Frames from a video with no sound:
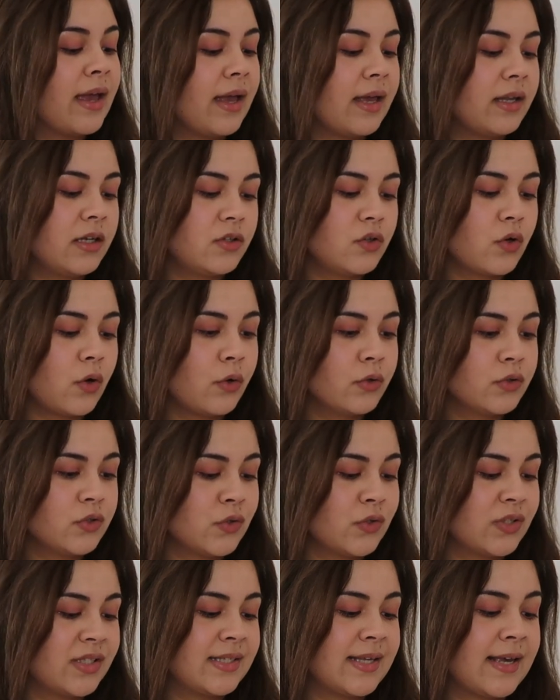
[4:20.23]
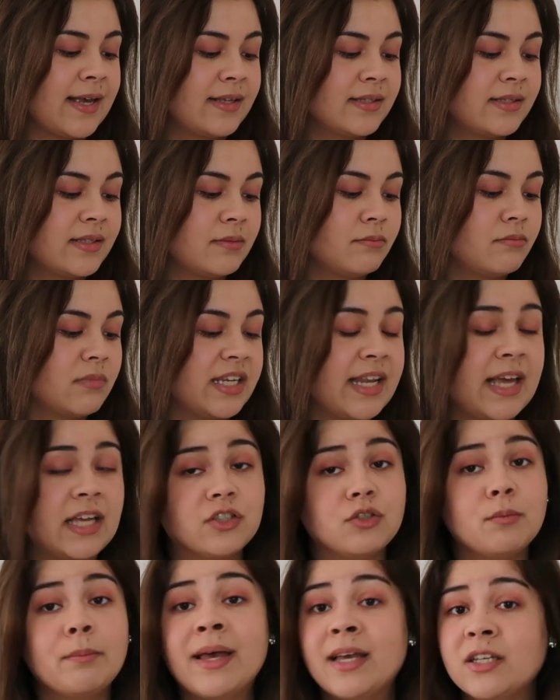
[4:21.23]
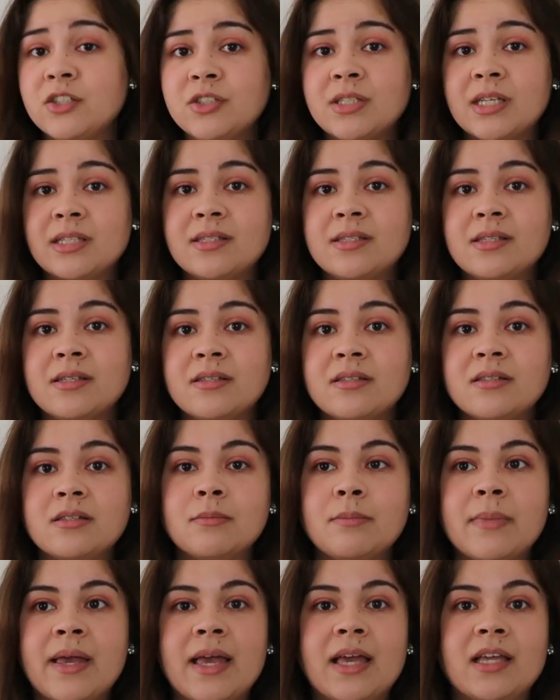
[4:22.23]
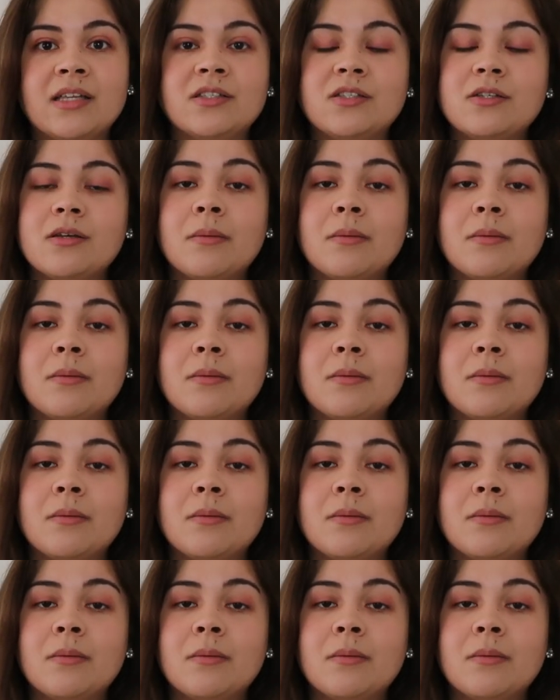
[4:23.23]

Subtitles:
And it also says it has a mesh net system and